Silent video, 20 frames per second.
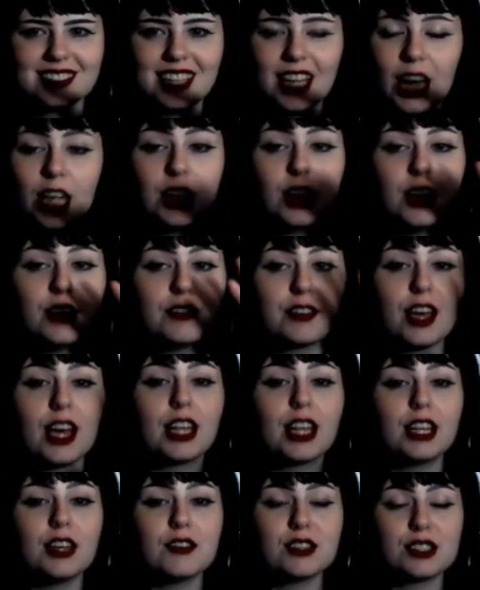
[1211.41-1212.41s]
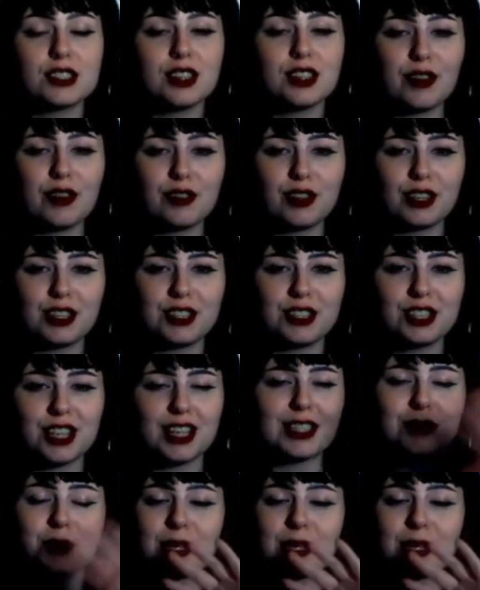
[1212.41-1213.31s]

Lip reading: I love the Saw franchise.